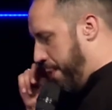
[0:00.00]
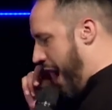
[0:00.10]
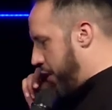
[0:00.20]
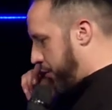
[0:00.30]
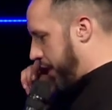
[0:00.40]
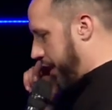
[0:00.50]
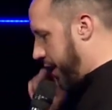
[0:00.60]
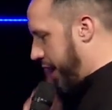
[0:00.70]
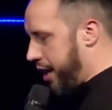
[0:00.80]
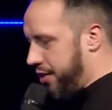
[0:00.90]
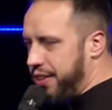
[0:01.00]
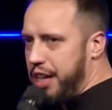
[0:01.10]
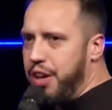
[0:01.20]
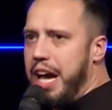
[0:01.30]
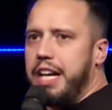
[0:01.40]
Patterson in the United
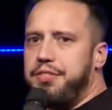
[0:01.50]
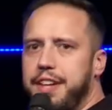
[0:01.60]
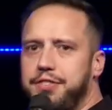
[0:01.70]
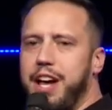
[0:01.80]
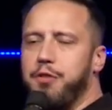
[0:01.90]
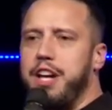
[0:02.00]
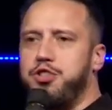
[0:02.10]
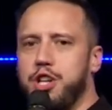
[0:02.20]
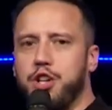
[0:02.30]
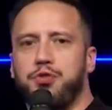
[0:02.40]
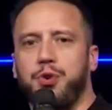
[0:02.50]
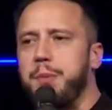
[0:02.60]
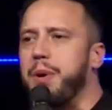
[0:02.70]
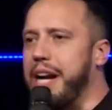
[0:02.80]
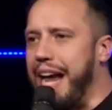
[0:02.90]
States. He says, salvation is free,
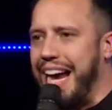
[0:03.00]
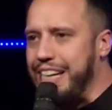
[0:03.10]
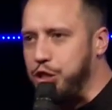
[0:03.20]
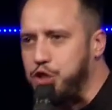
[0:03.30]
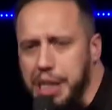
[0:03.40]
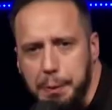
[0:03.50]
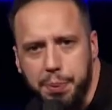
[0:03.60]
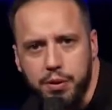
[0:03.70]
but it ain't cheap.